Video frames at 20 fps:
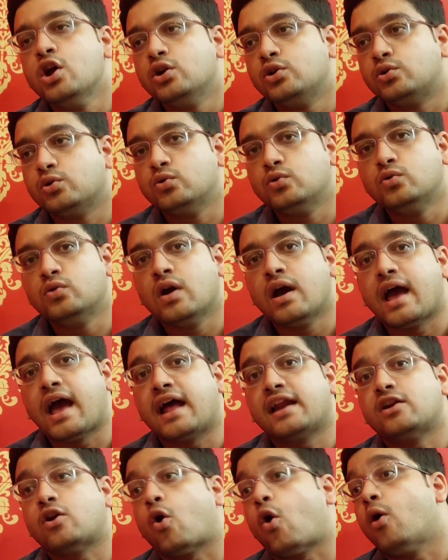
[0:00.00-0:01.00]
to
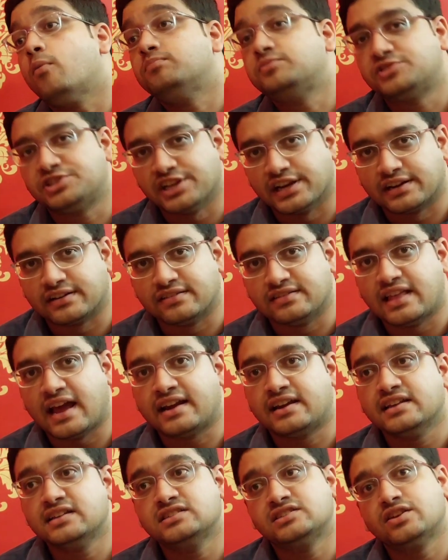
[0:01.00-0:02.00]
an object,
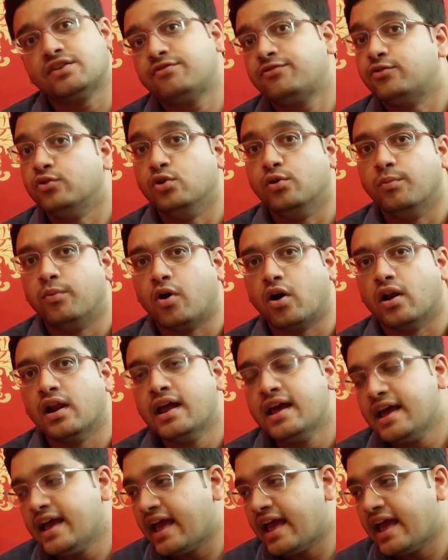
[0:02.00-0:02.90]
that is the football.